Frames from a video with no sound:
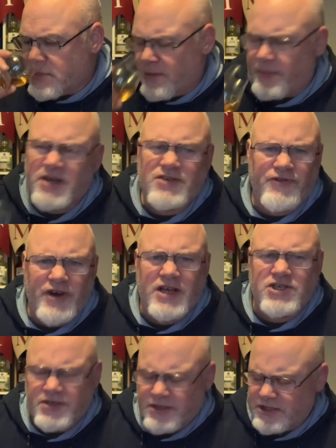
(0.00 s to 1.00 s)
But it's
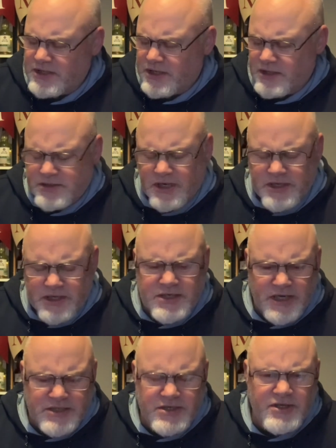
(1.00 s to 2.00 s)
fresh, it
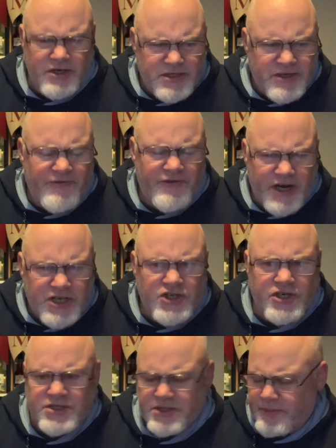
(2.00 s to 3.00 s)
does, there is a
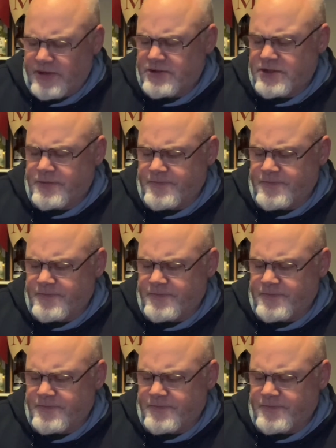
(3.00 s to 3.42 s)
freshness about it. Okay.